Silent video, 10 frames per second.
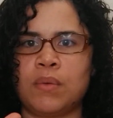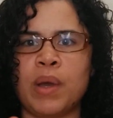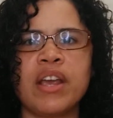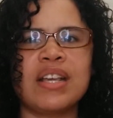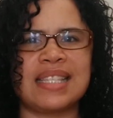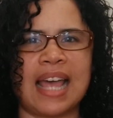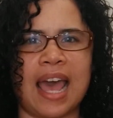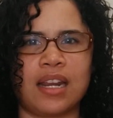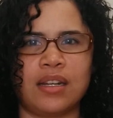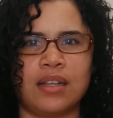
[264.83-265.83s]
Where is
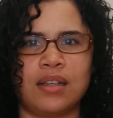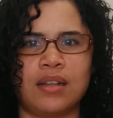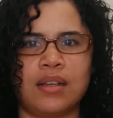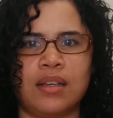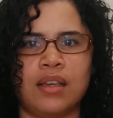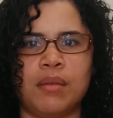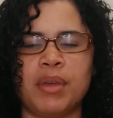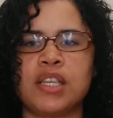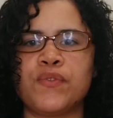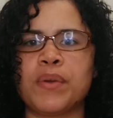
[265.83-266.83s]
that?
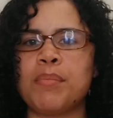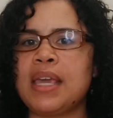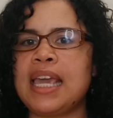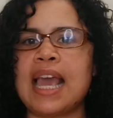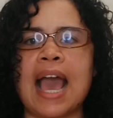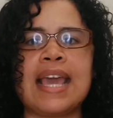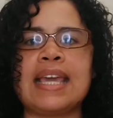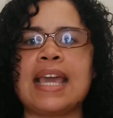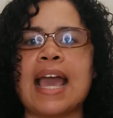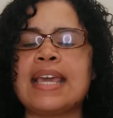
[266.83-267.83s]
Because for me, I
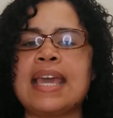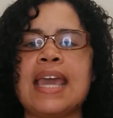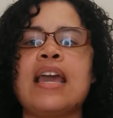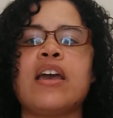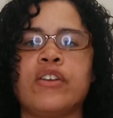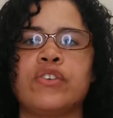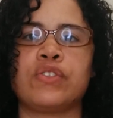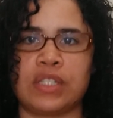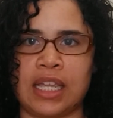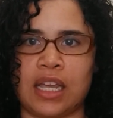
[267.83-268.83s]
can't
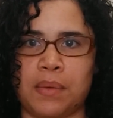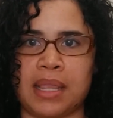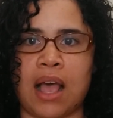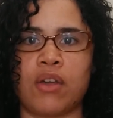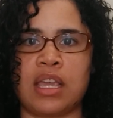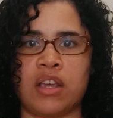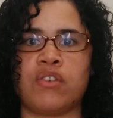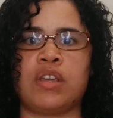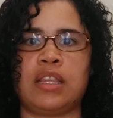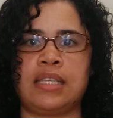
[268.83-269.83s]
understand without
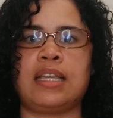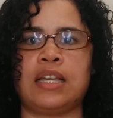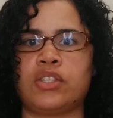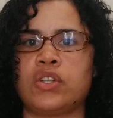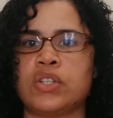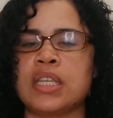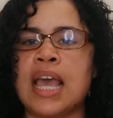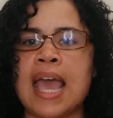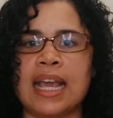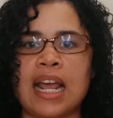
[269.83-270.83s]
hearing these answers.
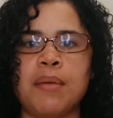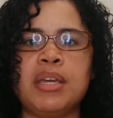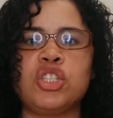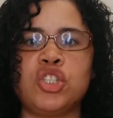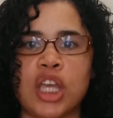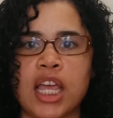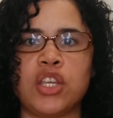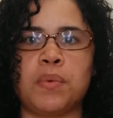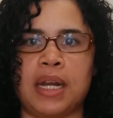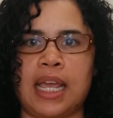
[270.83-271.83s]
And I mean
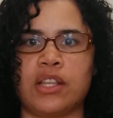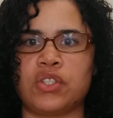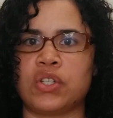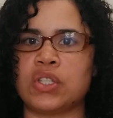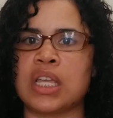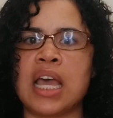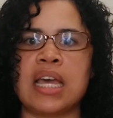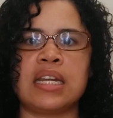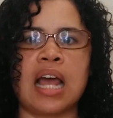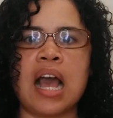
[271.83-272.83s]
genuine answers.
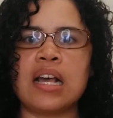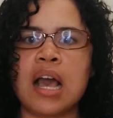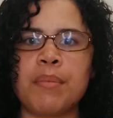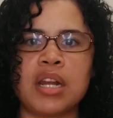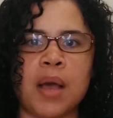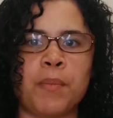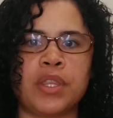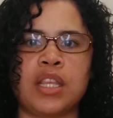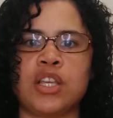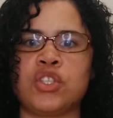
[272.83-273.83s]
Not coming up
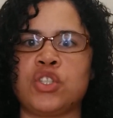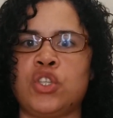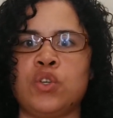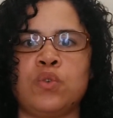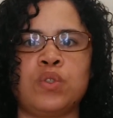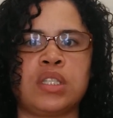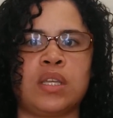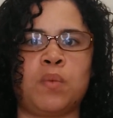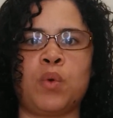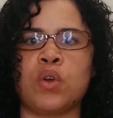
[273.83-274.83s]
with an excuse
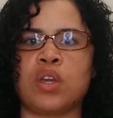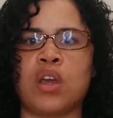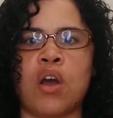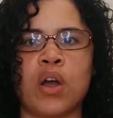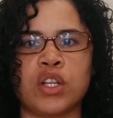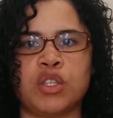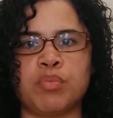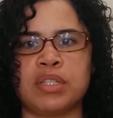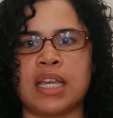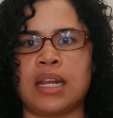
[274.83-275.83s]
and working hard to
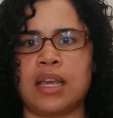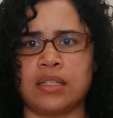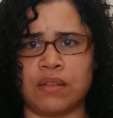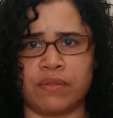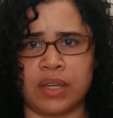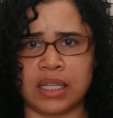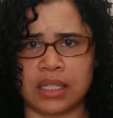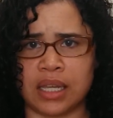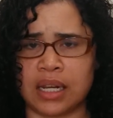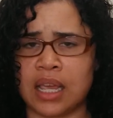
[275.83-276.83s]
present it as a
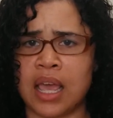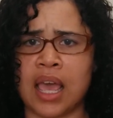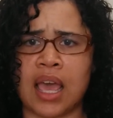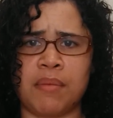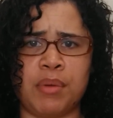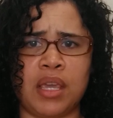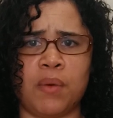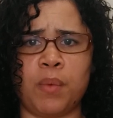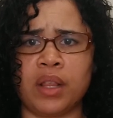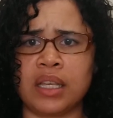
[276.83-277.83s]
reason and
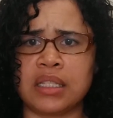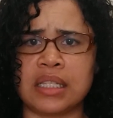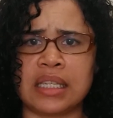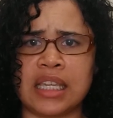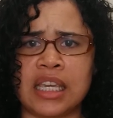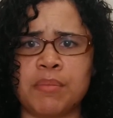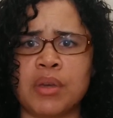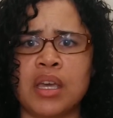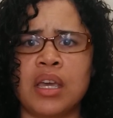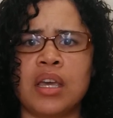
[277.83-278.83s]
being willing to
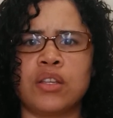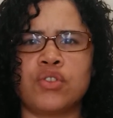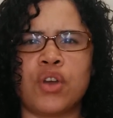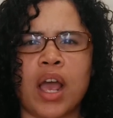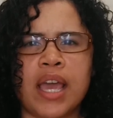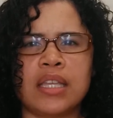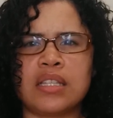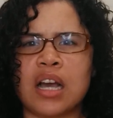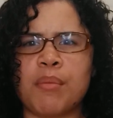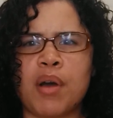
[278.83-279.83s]
keep trying
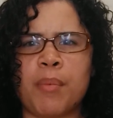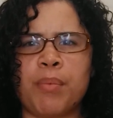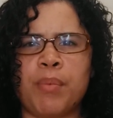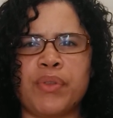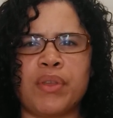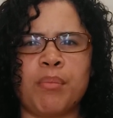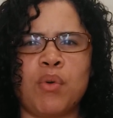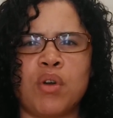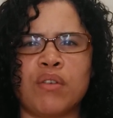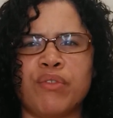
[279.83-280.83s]
to come up with a
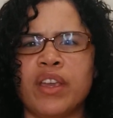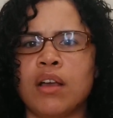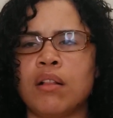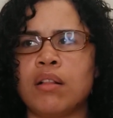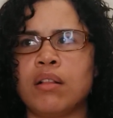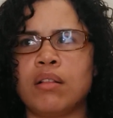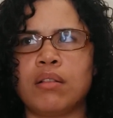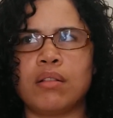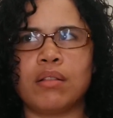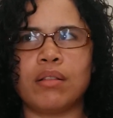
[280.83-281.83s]
more
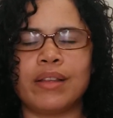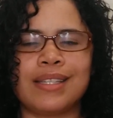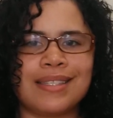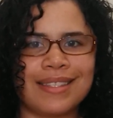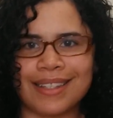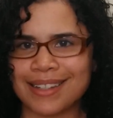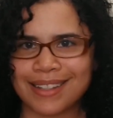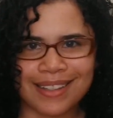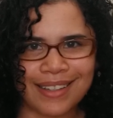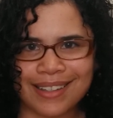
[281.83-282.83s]

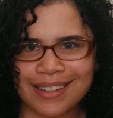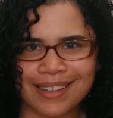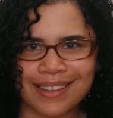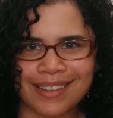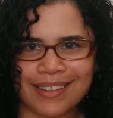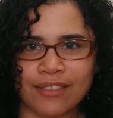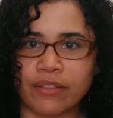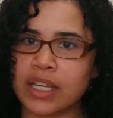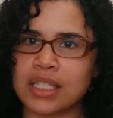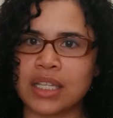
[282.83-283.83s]
realistic
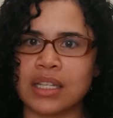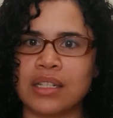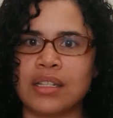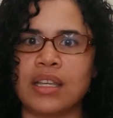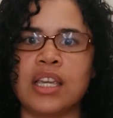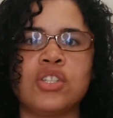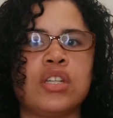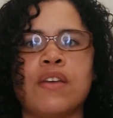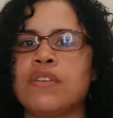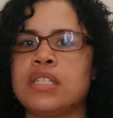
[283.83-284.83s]
reason each
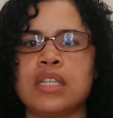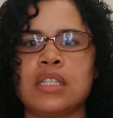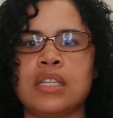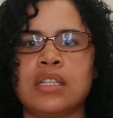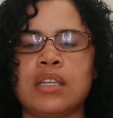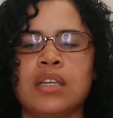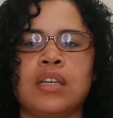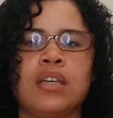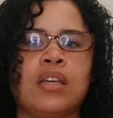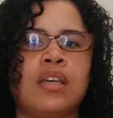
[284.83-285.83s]
and every season.
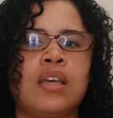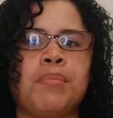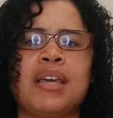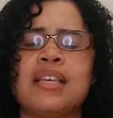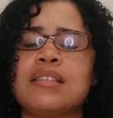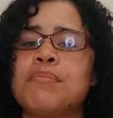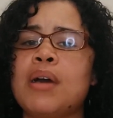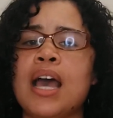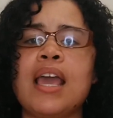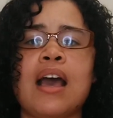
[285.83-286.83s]
Because in
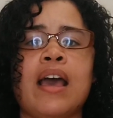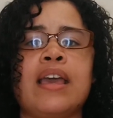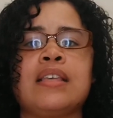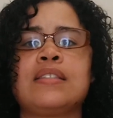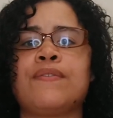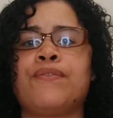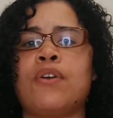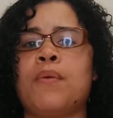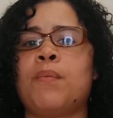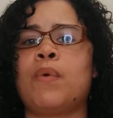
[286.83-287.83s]
my eyes,
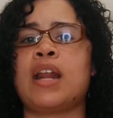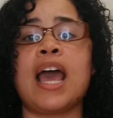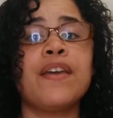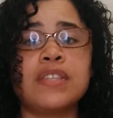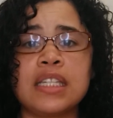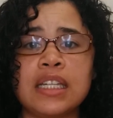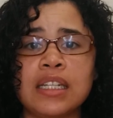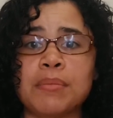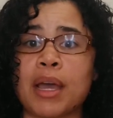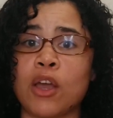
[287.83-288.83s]
from what I've
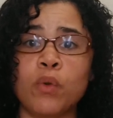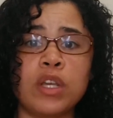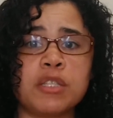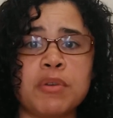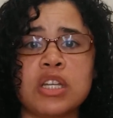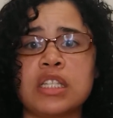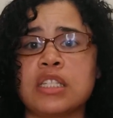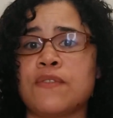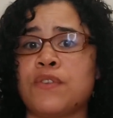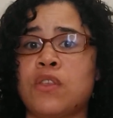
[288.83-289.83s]
seen and my own
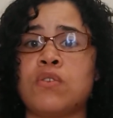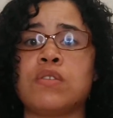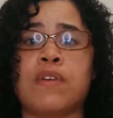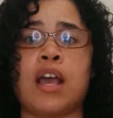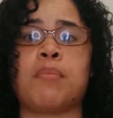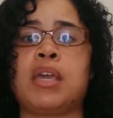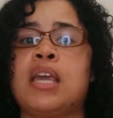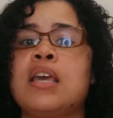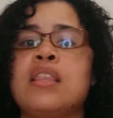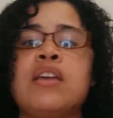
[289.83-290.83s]
experiences and for those around
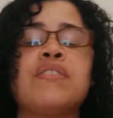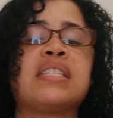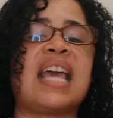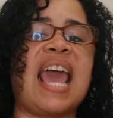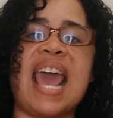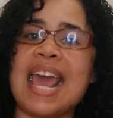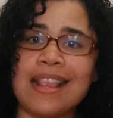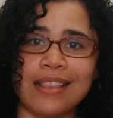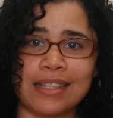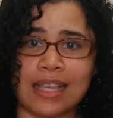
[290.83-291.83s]
me, there is
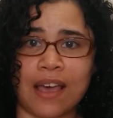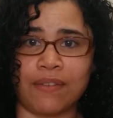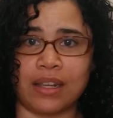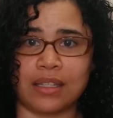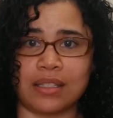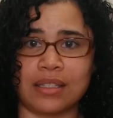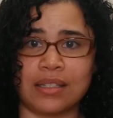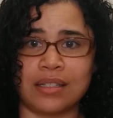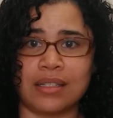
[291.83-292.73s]
endless evidence